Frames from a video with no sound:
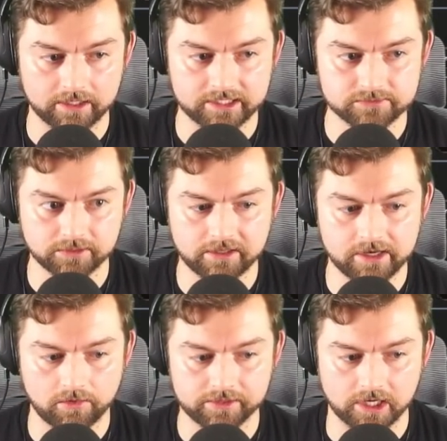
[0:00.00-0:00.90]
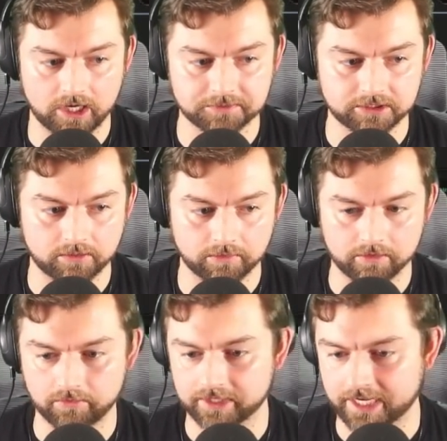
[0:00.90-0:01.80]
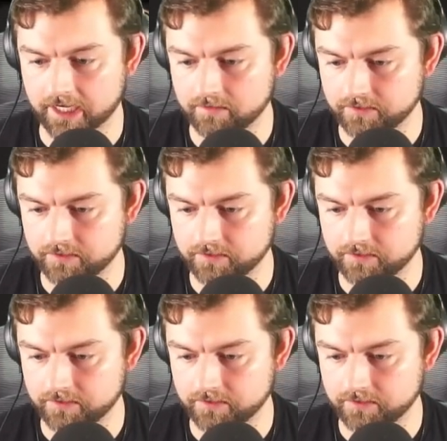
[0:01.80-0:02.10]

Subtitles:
I guess really the only option that we're going to have